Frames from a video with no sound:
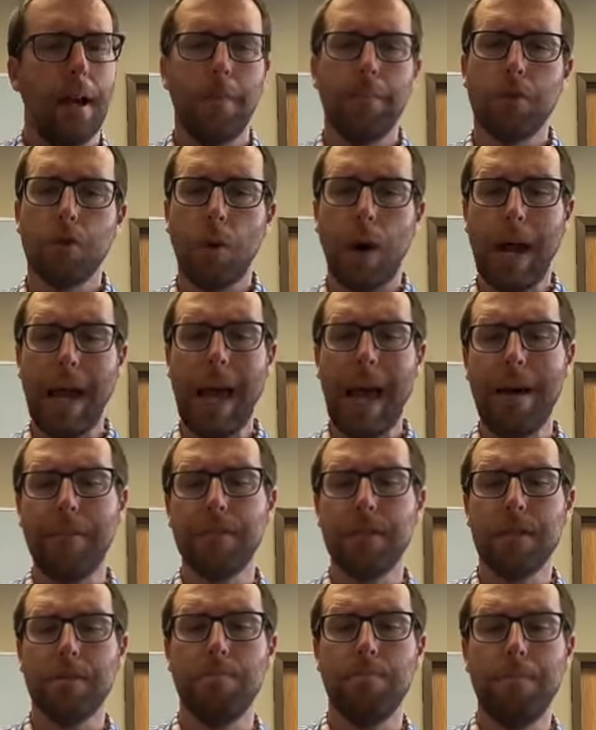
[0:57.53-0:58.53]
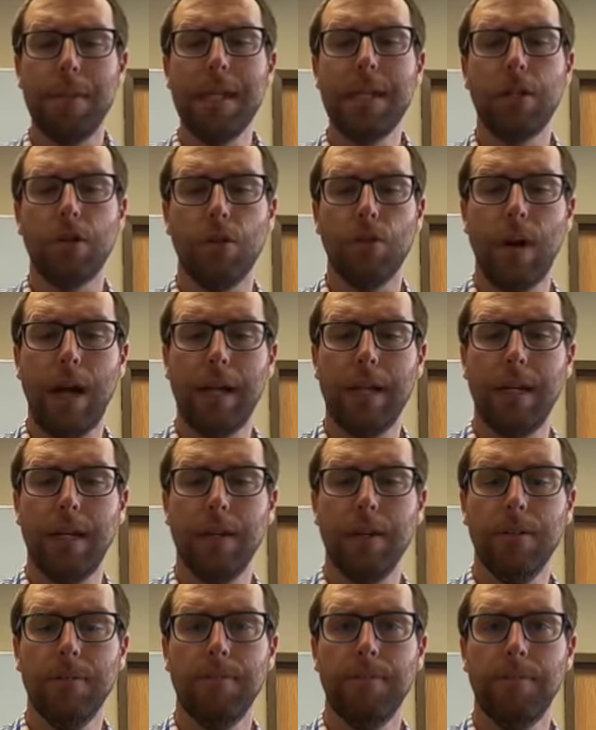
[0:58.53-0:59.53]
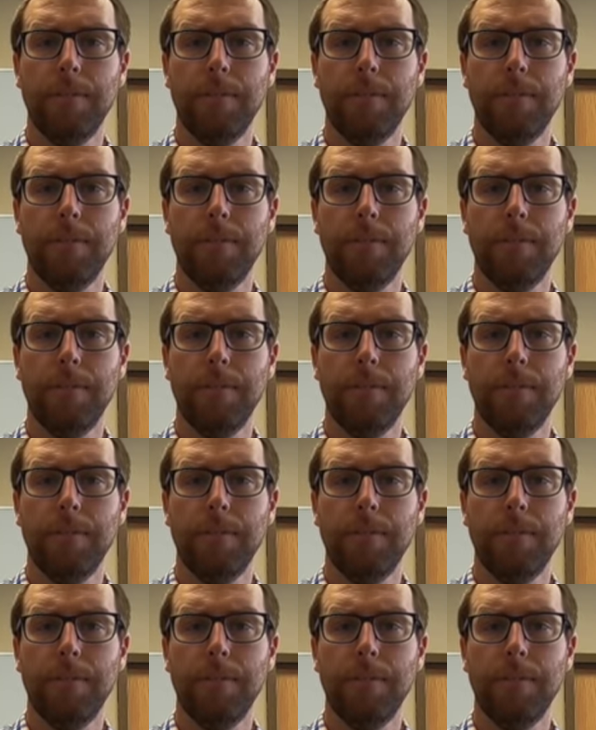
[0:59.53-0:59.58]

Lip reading: So I have this beaker right here,